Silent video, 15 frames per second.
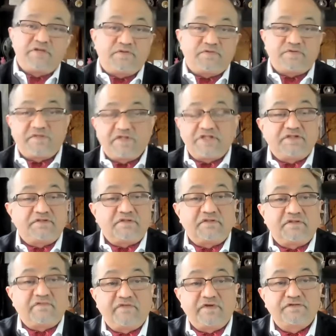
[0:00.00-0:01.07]
You could say this is
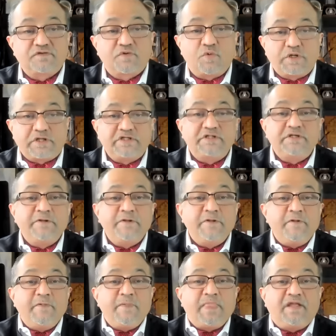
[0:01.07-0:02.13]
the first quarter.
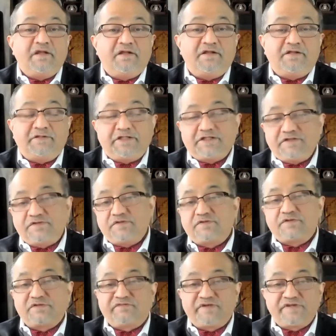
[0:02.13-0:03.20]
Uh, at least this
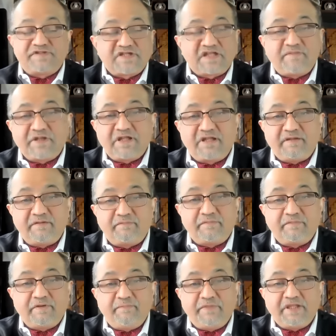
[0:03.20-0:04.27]
is the first time I'm
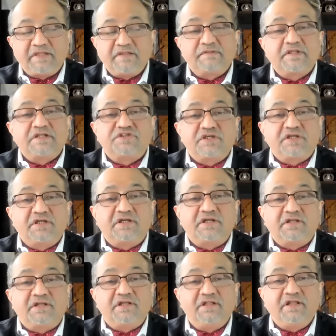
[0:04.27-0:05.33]
making such
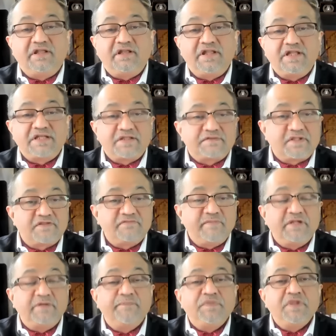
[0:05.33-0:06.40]
a, a net
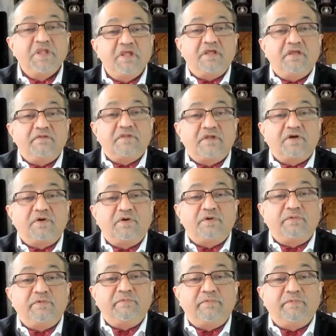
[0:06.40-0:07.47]
assessment.
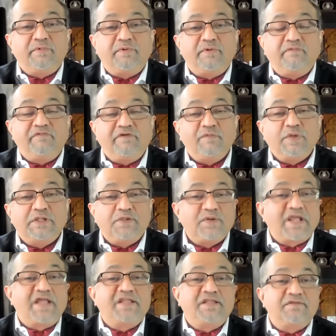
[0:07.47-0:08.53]
So we will
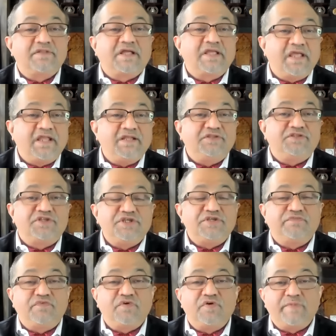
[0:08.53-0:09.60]
look at this again in three to
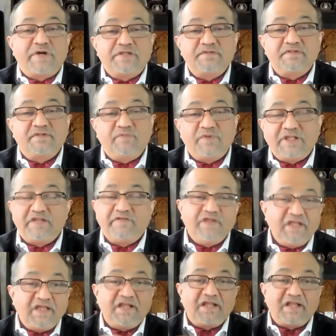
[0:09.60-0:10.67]
four months. We are living
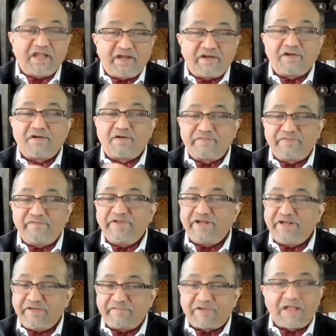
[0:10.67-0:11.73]
in an era of
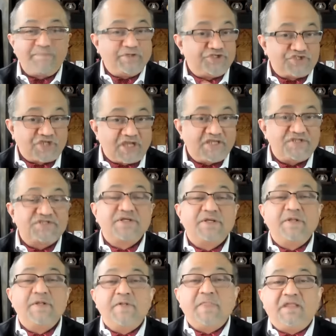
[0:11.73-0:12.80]
very rapid change.
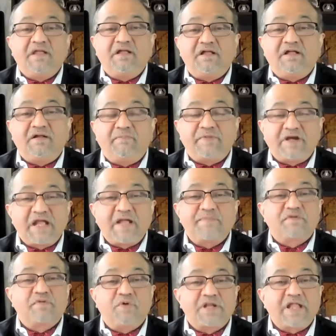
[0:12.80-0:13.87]
Uh,
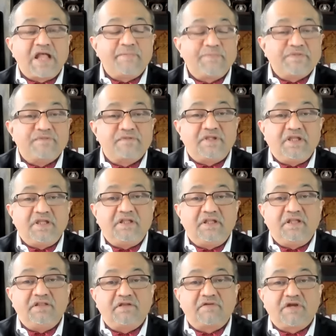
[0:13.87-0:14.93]
perhaps what happens in,
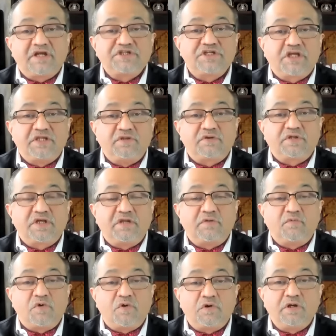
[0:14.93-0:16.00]
in the Russia-Ukraine
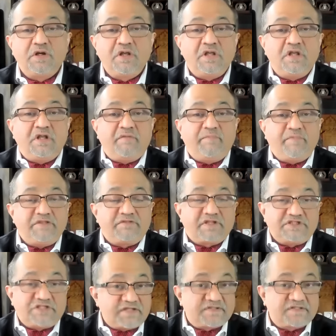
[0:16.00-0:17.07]
war may
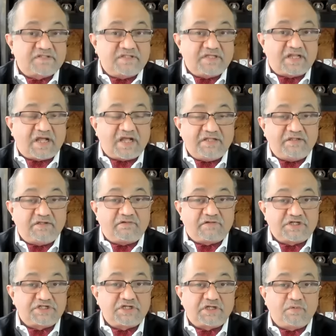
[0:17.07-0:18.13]
suggest that either
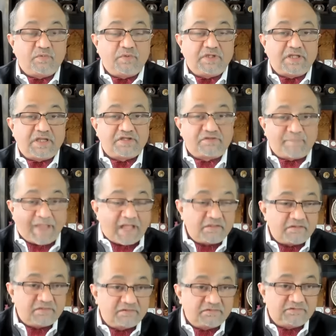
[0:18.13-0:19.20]
Russia will
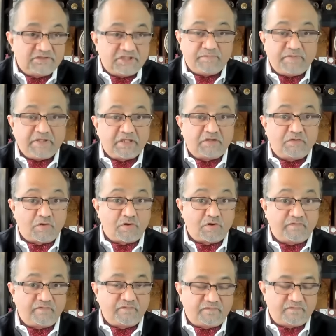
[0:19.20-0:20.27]
expand, keeping a lot
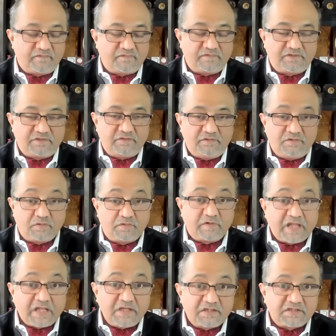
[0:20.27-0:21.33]
of
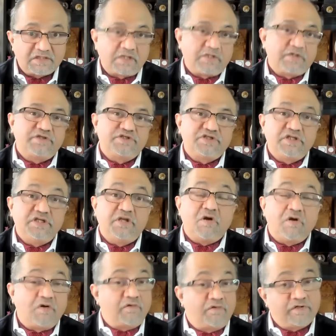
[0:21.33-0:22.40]
Ukrainian territory,
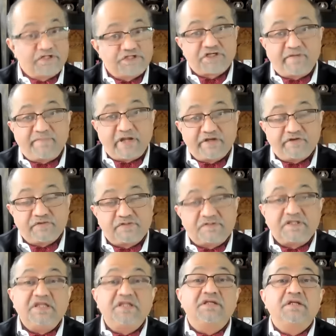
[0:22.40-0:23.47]
or Russia might
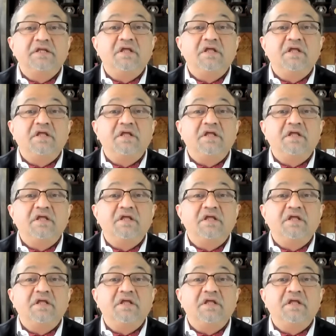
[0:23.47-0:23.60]
recede